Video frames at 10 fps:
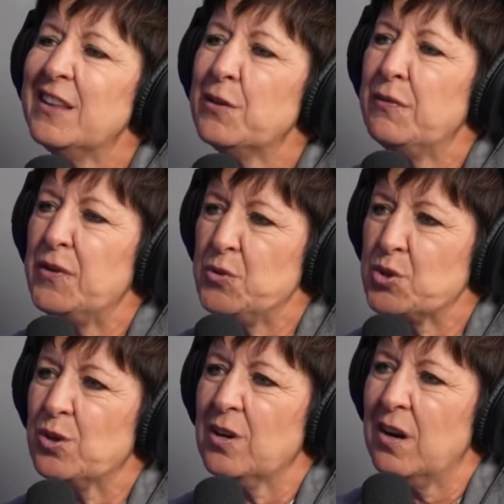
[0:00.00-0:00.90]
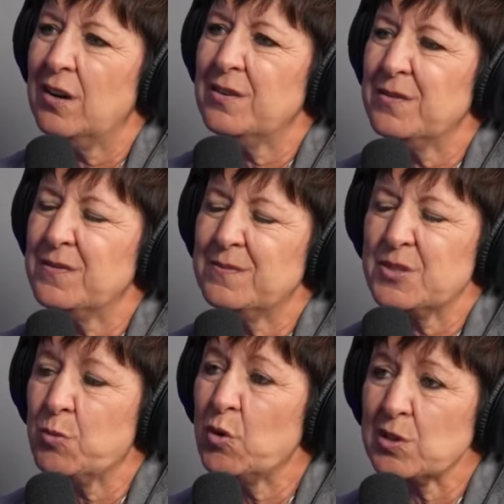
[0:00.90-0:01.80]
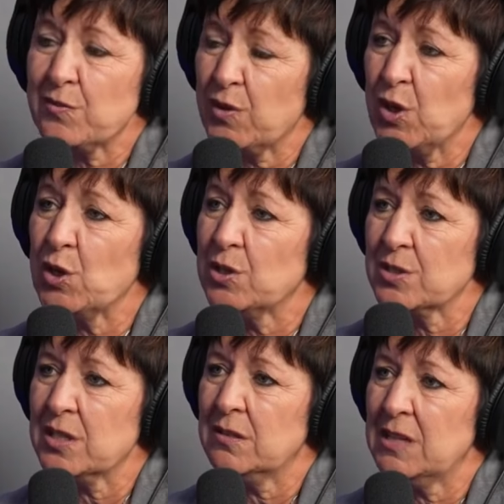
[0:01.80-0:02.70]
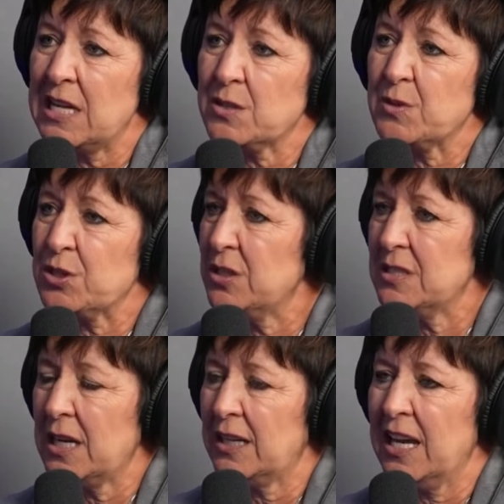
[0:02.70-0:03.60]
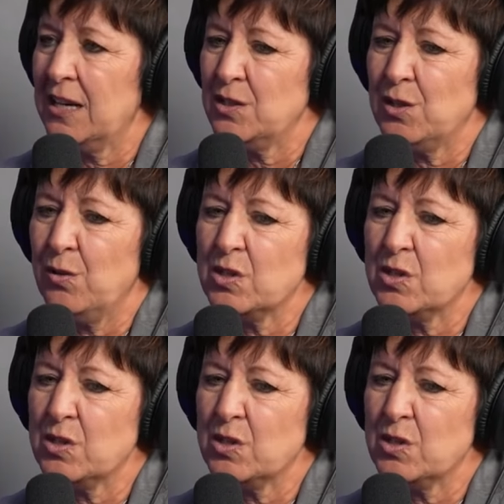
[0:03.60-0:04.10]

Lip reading: the future of sports for girls. And that's what she's dedicated to.